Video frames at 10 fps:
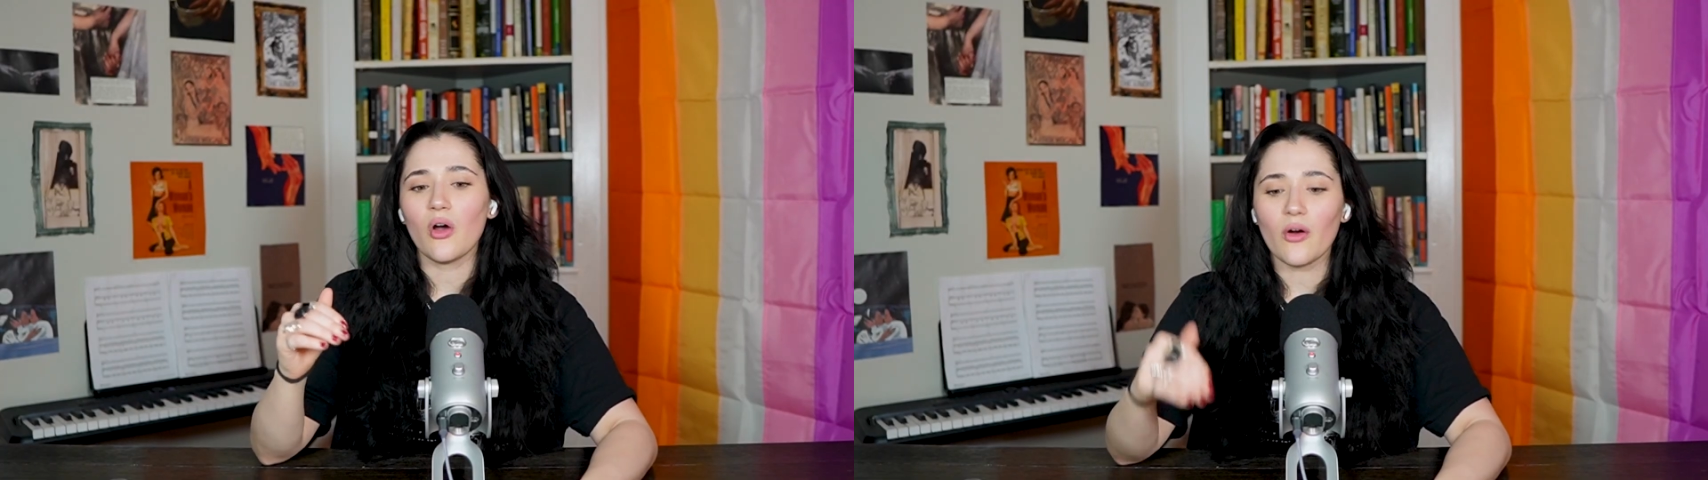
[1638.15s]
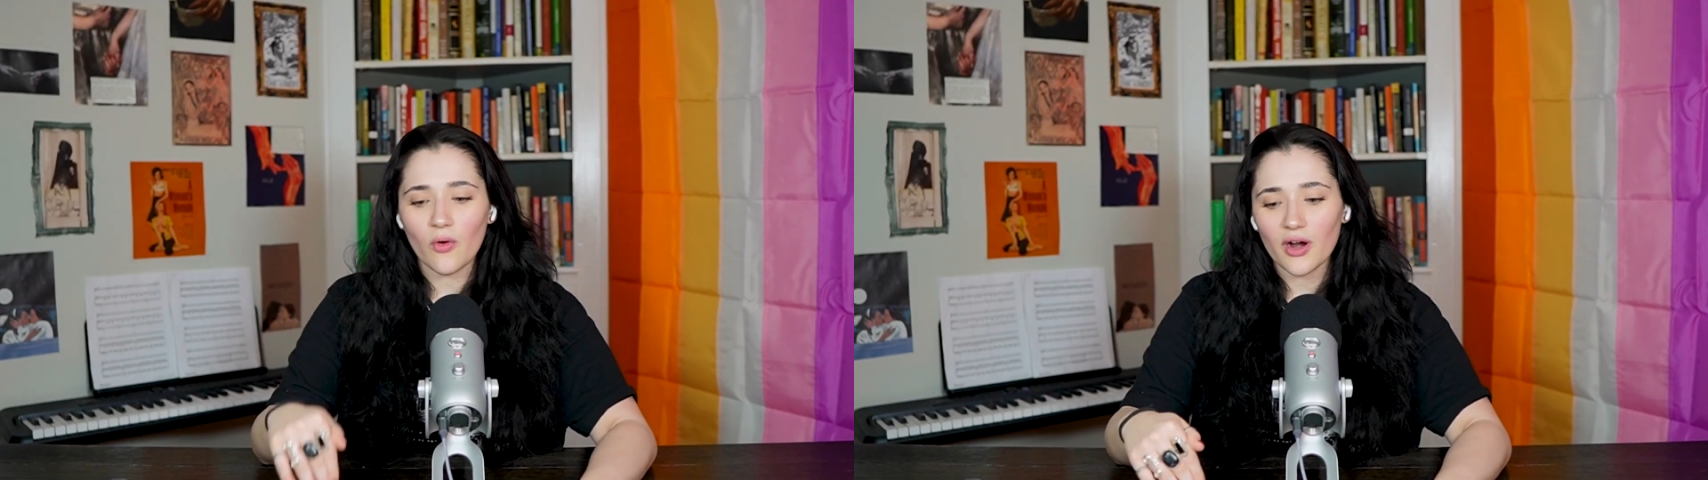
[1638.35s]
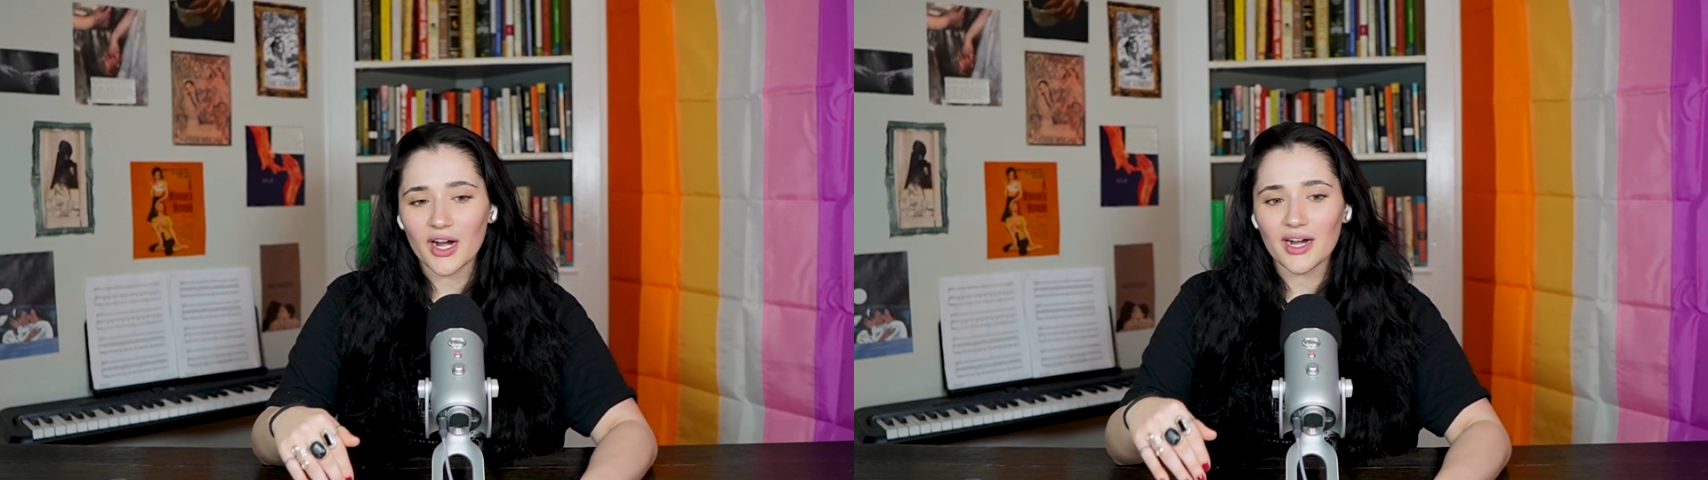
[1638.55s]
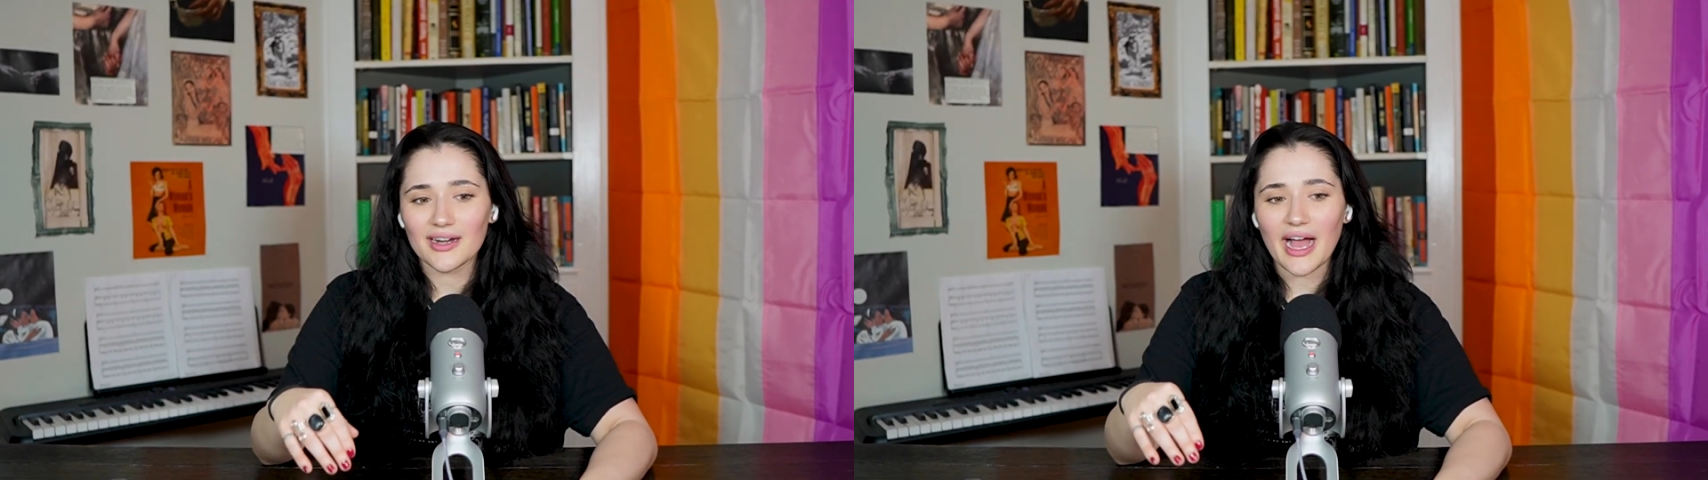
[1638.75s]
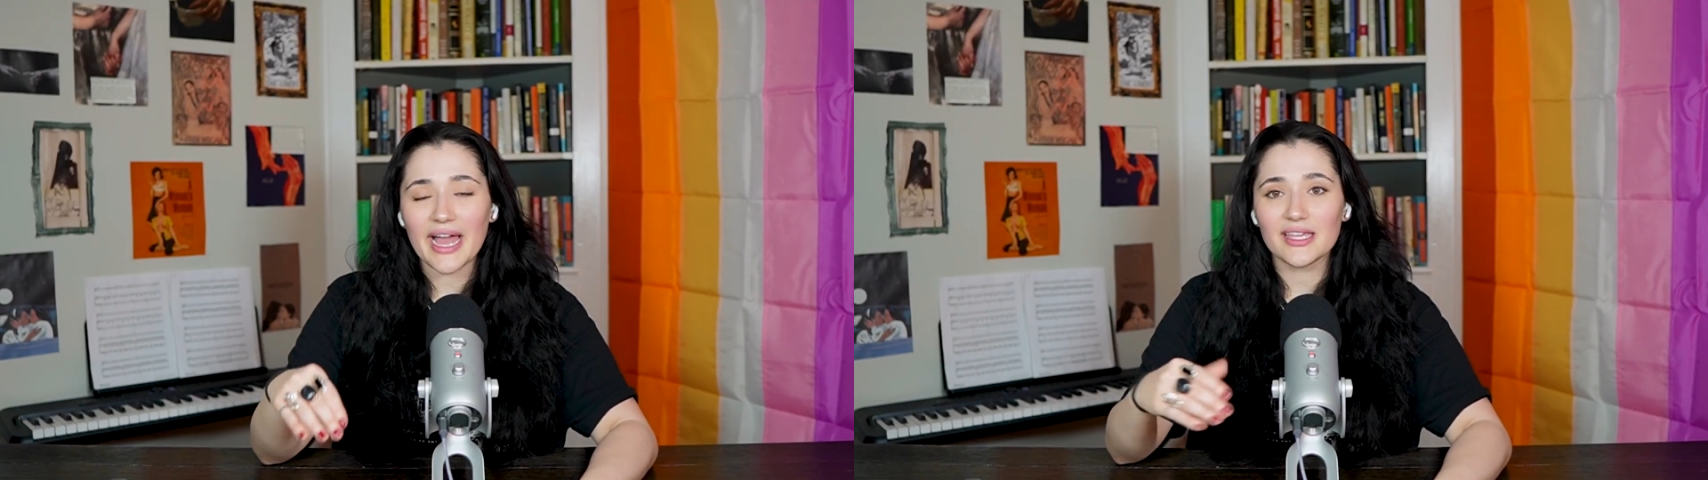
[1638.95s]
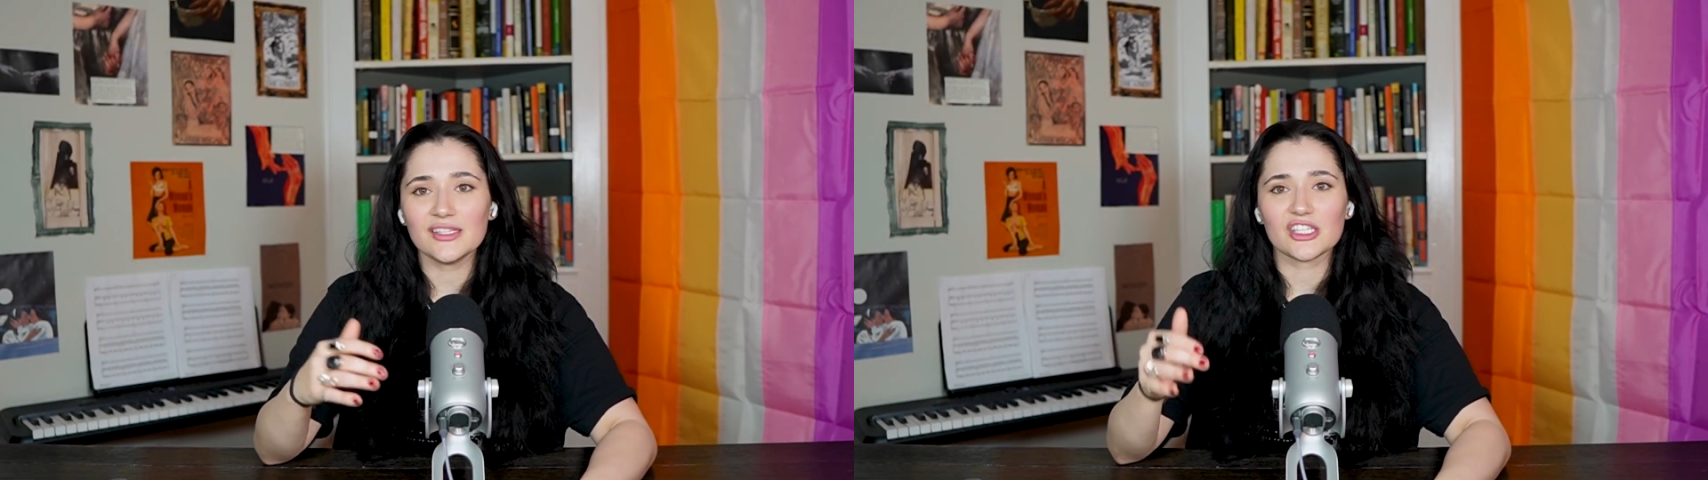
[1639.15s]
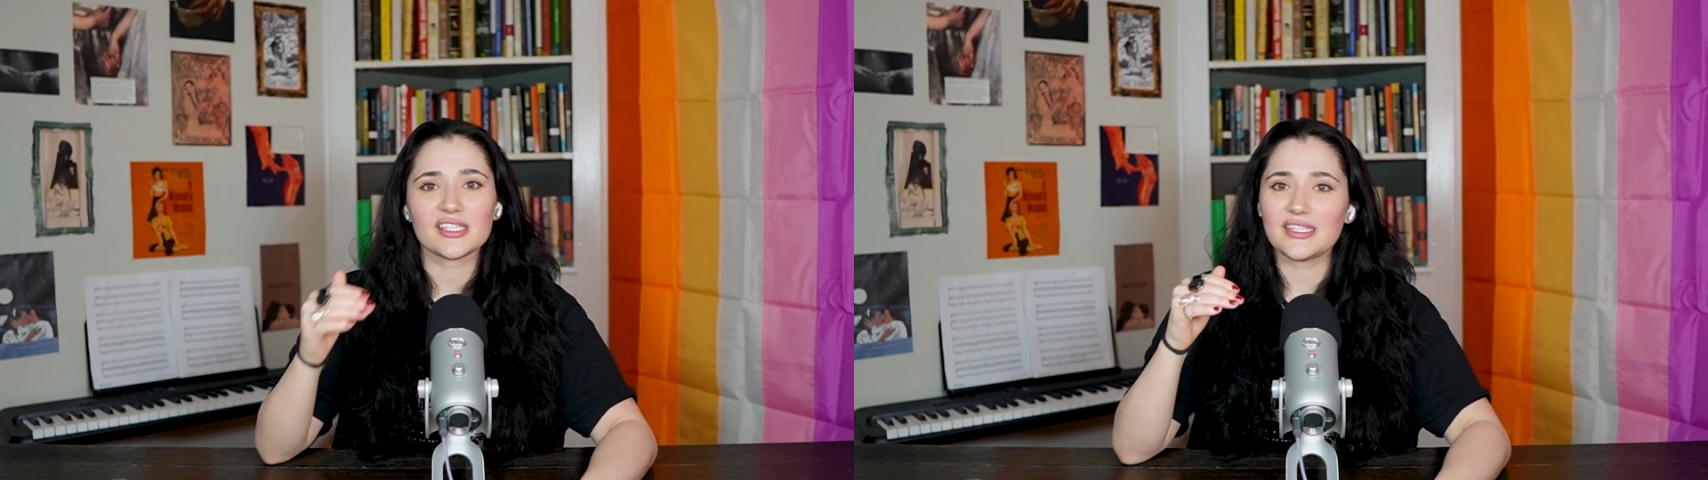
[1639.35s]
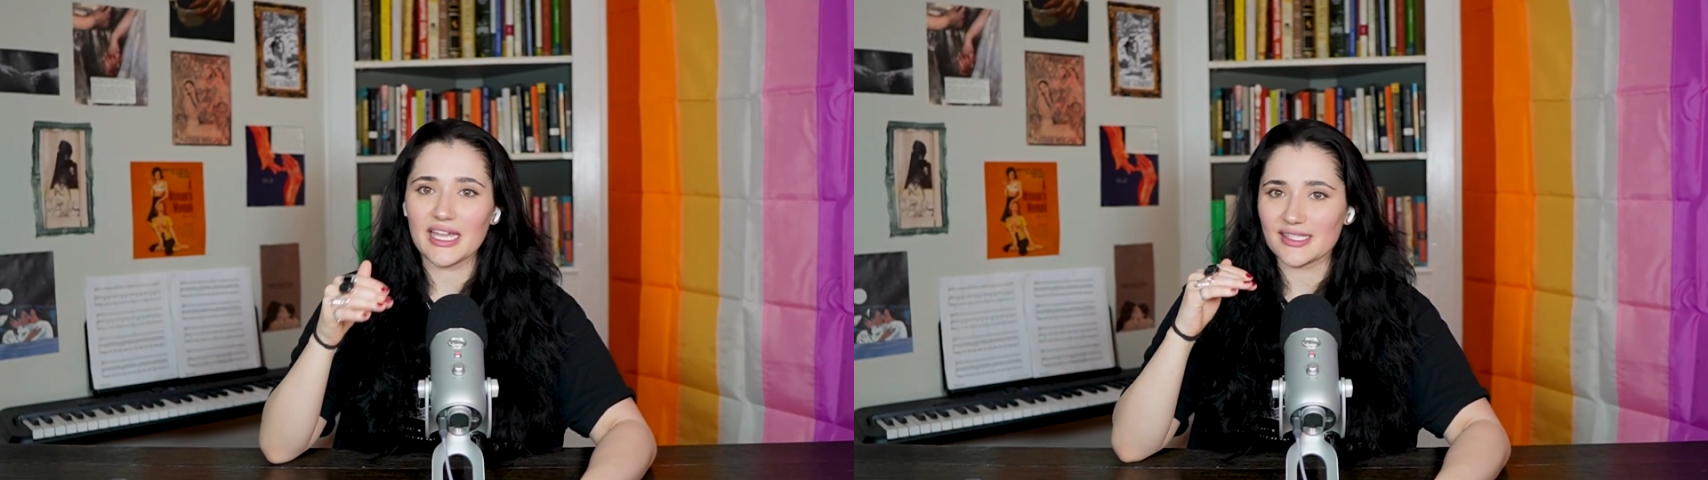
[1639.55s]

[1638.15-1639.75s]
or I can just stay